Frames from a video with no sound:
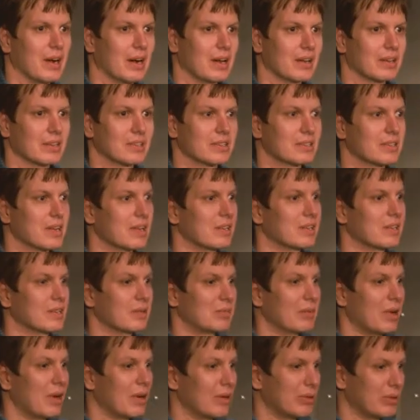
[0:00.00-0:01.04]
understanding
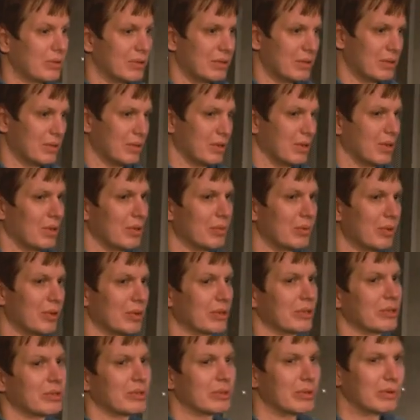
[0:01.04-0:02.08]
about
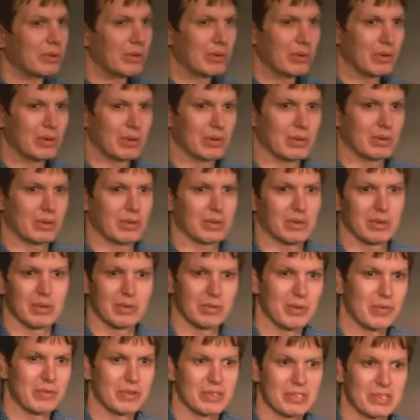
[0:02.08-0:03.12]
what to do
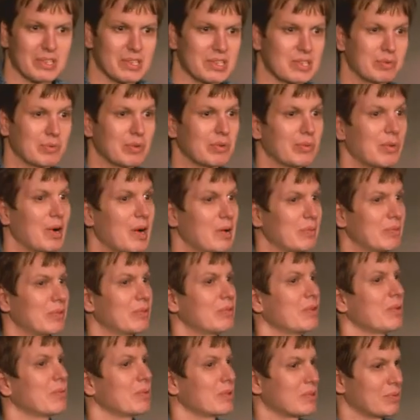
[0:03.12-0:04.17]
with the system and why
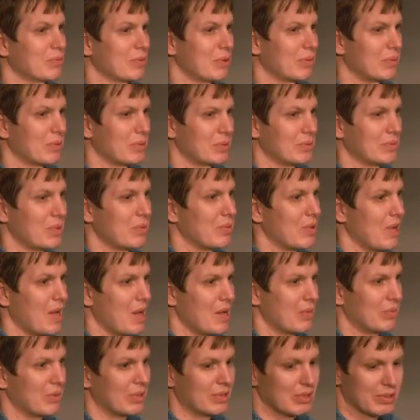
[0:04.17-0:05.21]
performance problems may be
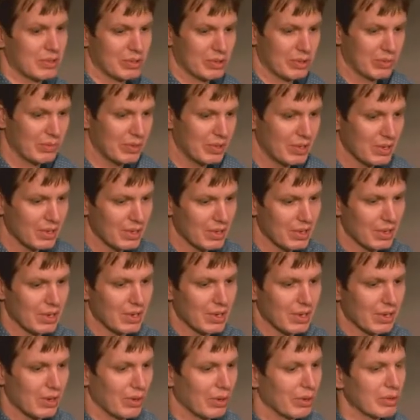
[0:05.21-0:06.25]
happening. So we
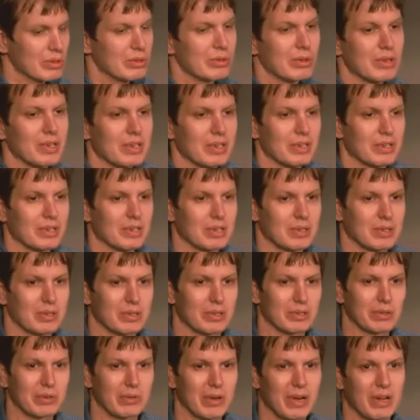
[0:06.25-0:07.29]
also
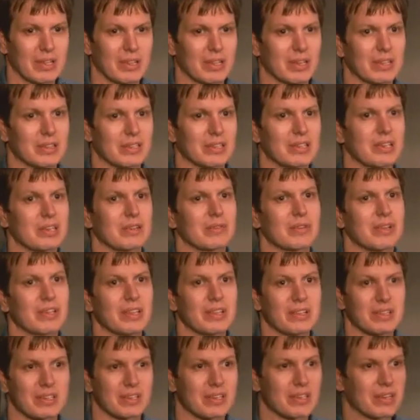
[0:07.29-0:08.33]
do that. And here we
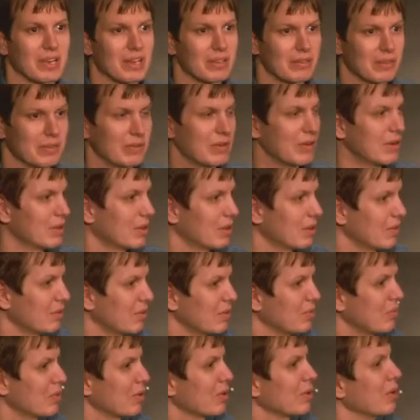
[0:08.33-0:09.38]
integrate
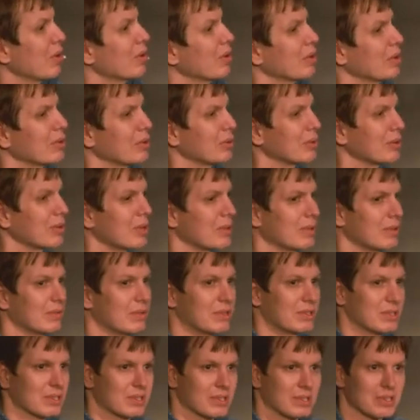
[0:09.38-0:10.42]
with Percona toolkit,
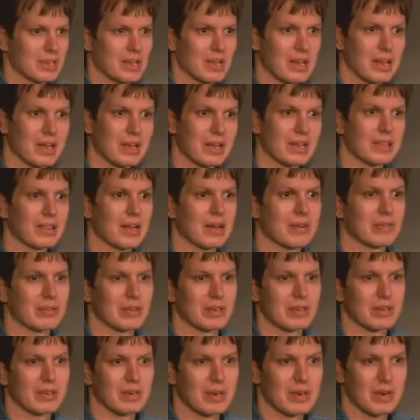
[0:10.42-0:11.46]
which is
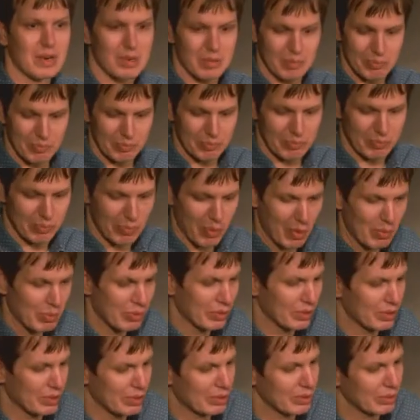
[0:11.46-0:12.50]
another
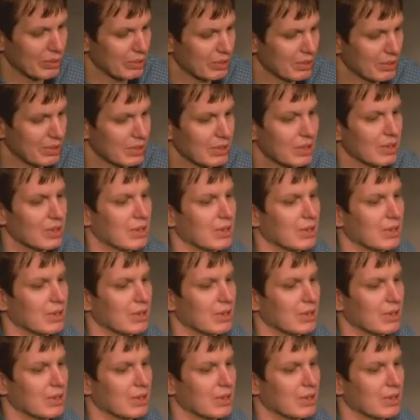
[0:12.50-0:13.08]
popular tool in